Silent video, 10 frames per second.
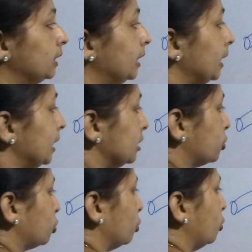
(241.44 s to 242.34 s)
These
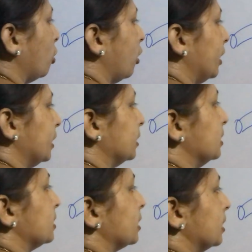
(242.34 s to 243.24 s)
2
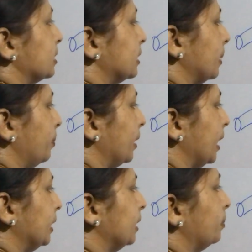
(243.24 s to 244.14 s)
auricles are
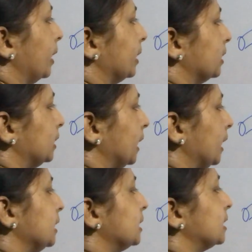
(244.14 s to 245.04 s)
separated by a
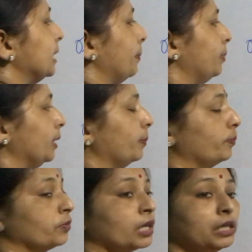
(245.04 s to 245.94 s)
thin septum,
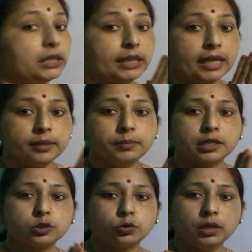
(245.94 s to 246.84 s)
thin
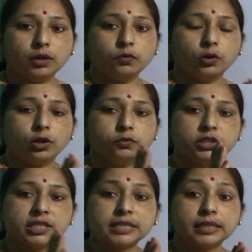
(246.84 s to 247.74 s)
muscular wall,
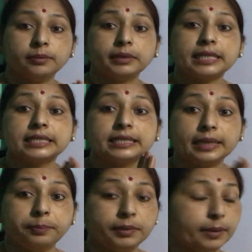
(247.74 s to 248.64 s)
which is termed as
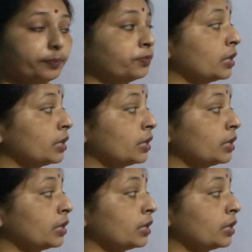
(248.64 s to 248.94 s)
septum.